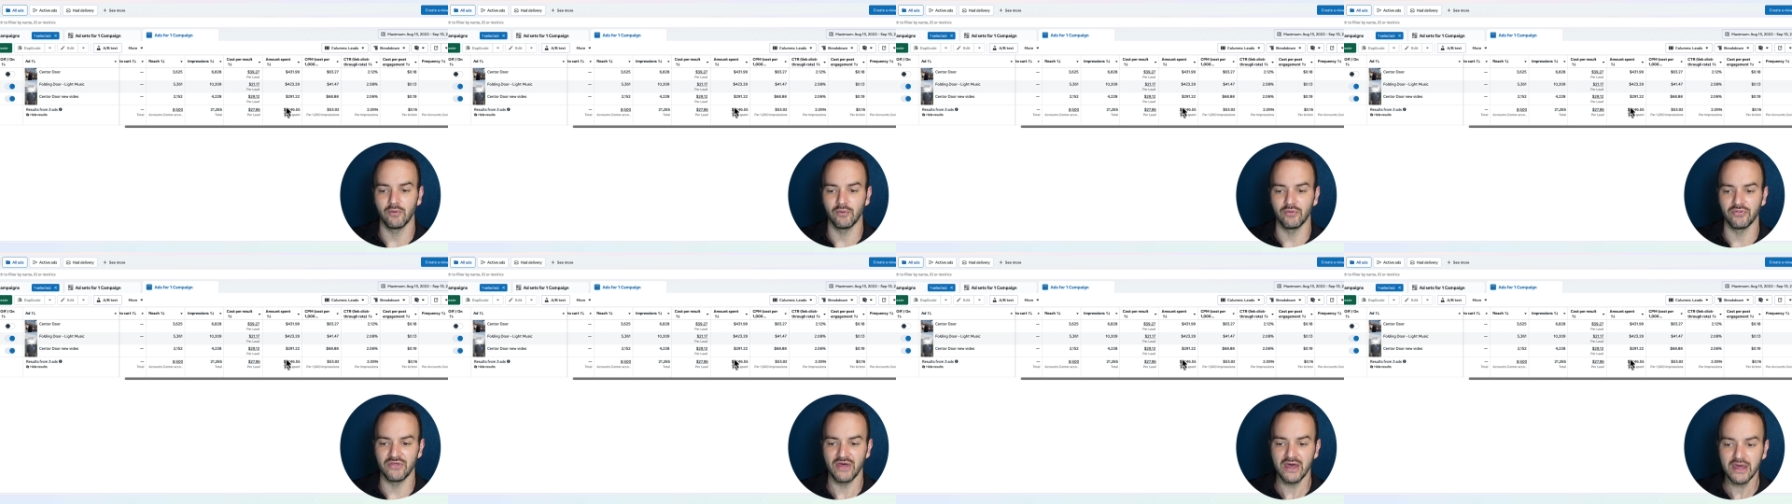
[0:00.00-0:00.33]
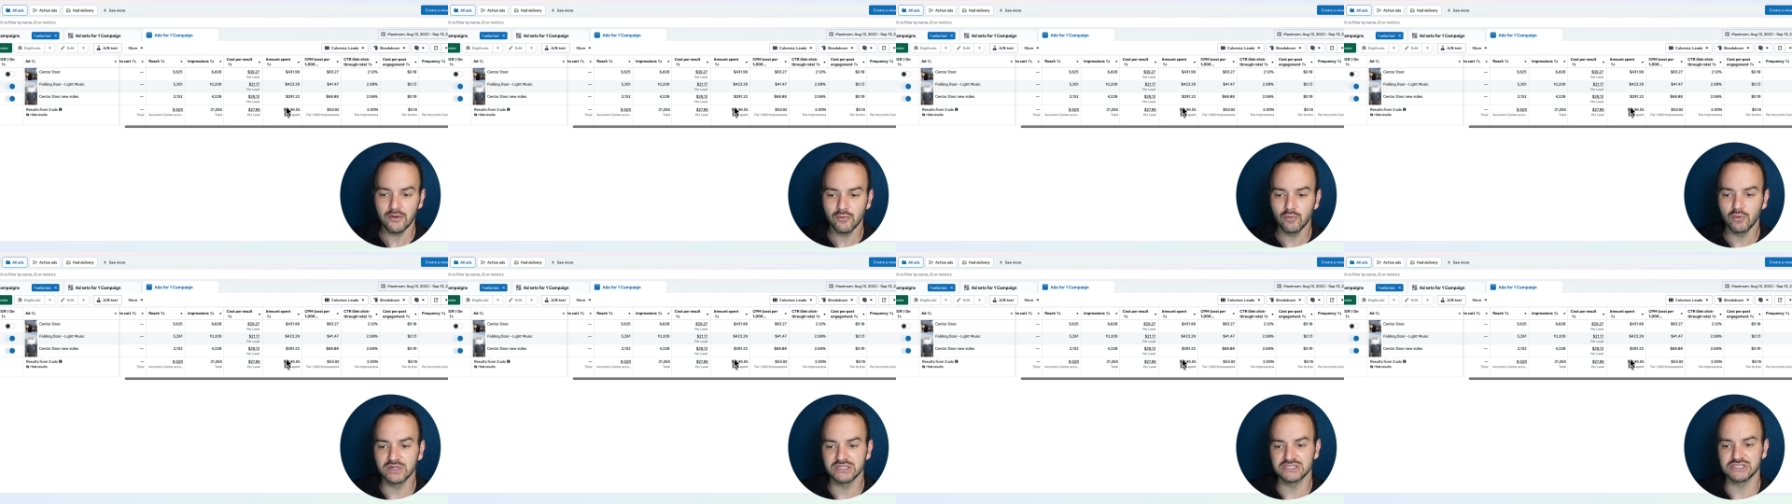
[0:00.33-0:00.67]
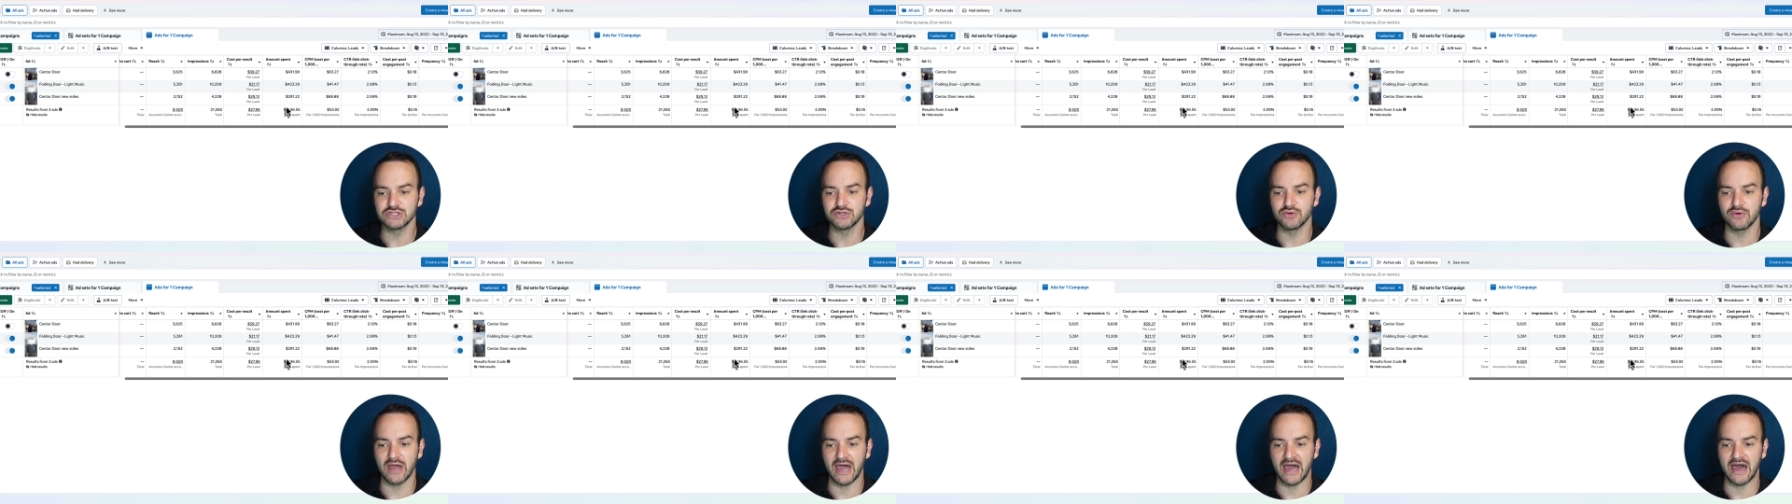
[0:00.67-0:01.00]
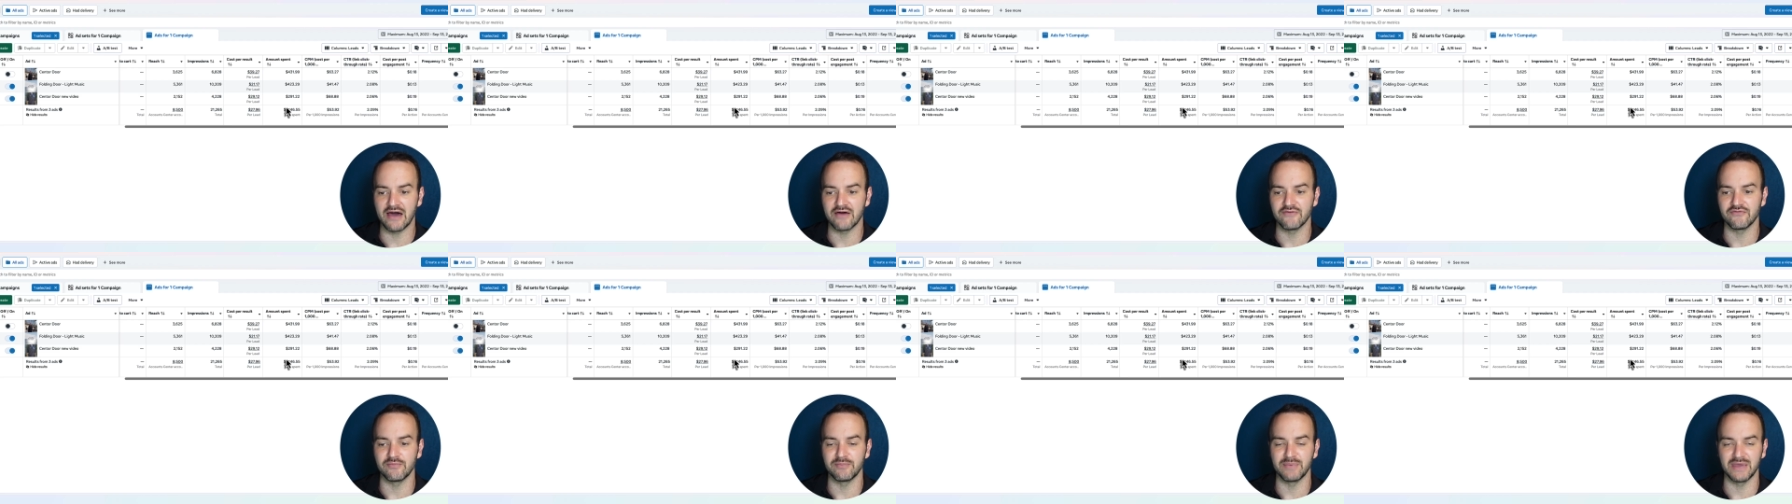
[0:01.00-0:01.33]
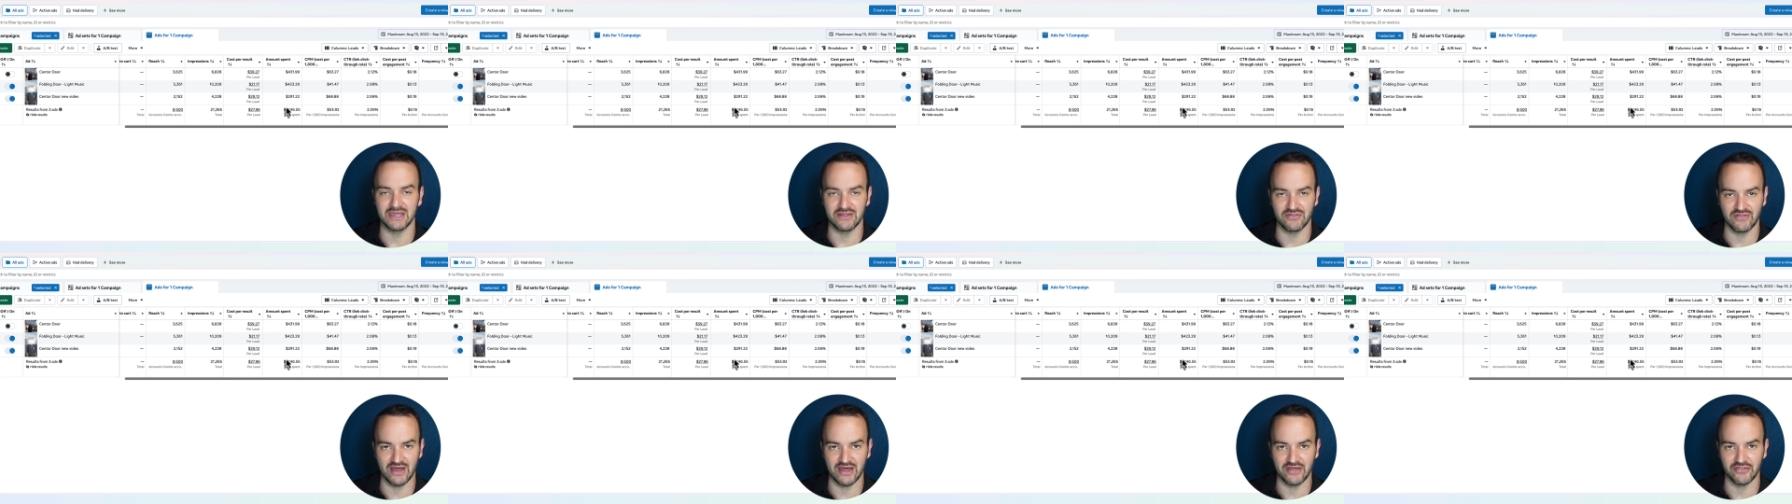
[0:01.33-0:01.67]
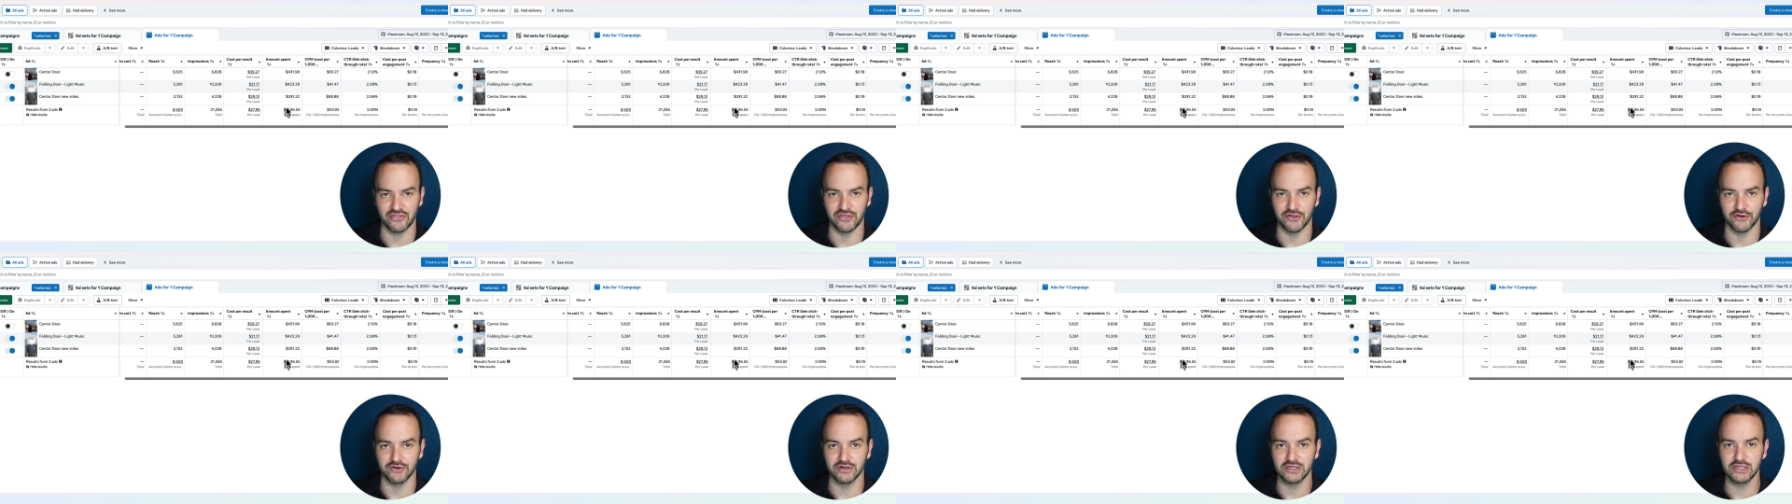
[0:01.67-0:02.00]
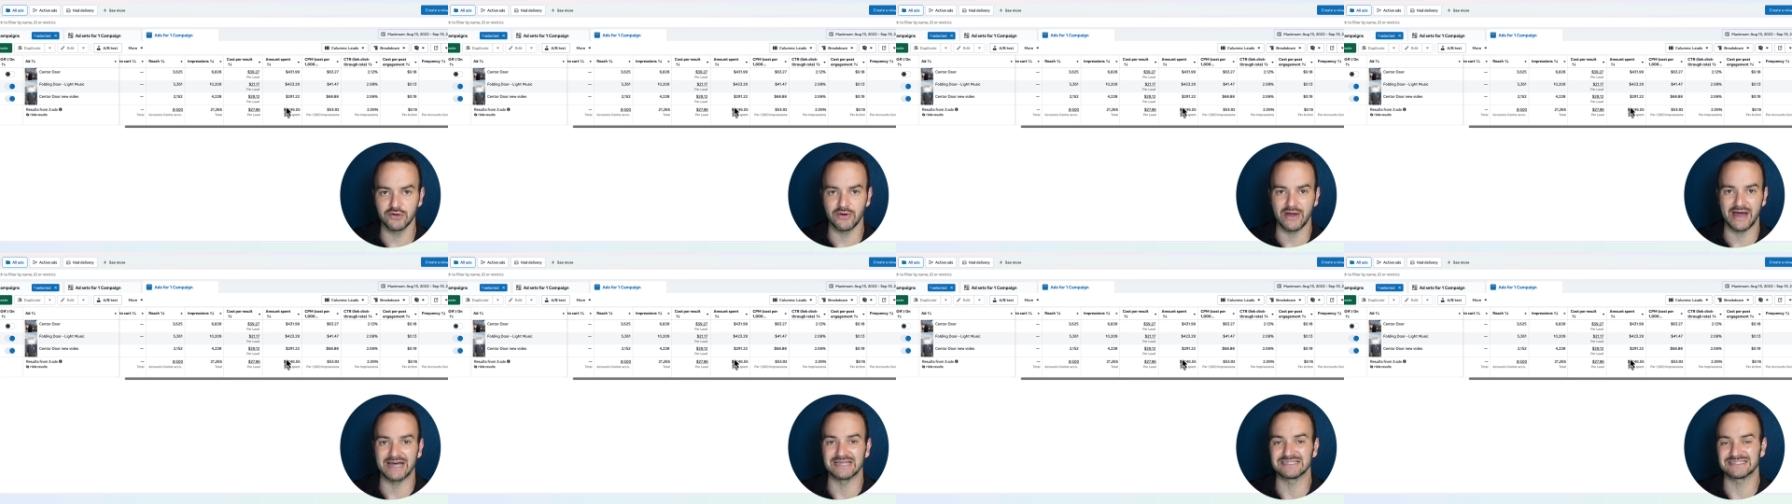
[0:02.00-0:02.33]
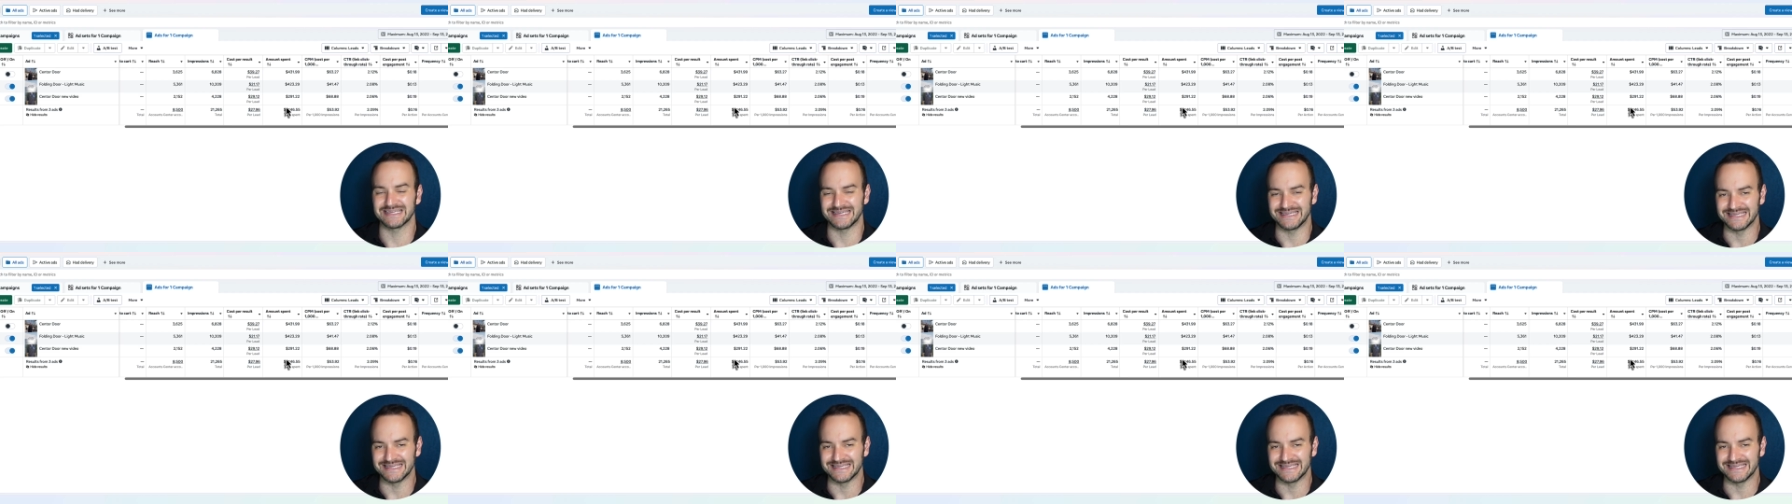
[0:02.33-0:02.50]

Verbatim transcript: Then, once you have made that theory, you ask,